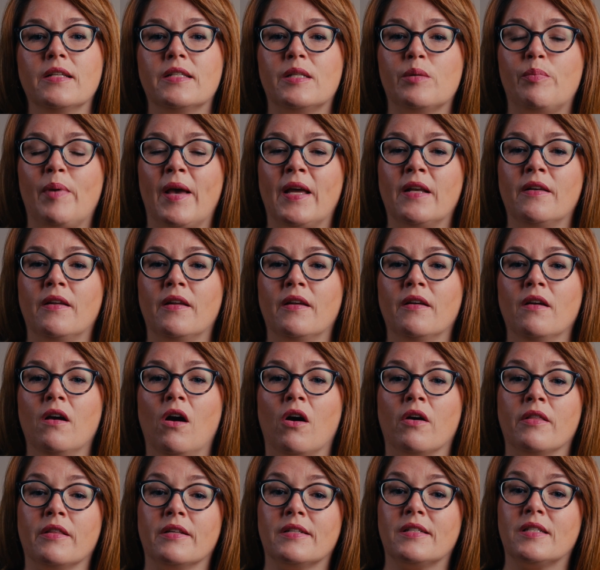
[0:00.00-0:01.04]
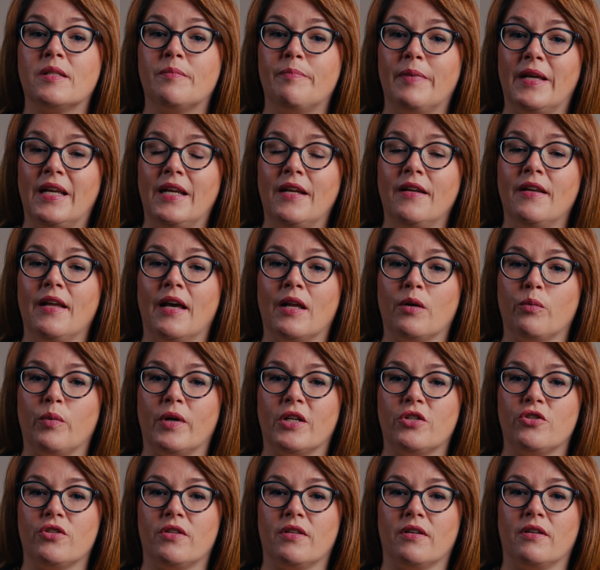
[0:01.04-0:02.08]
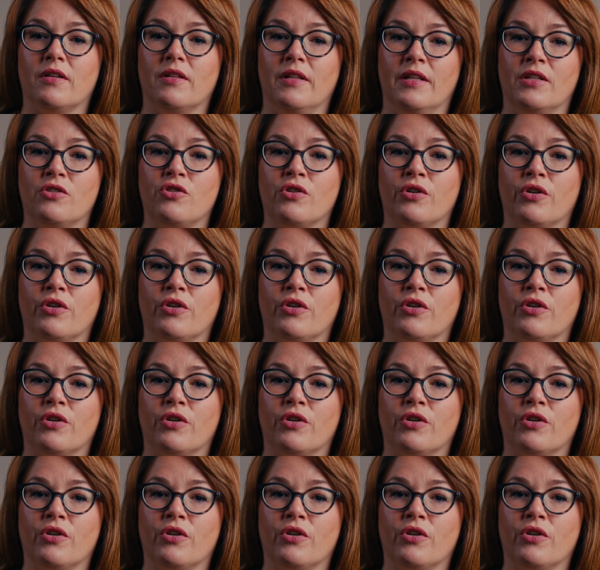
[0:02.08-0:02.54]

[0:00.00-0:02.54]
Depending on the speed at which the collision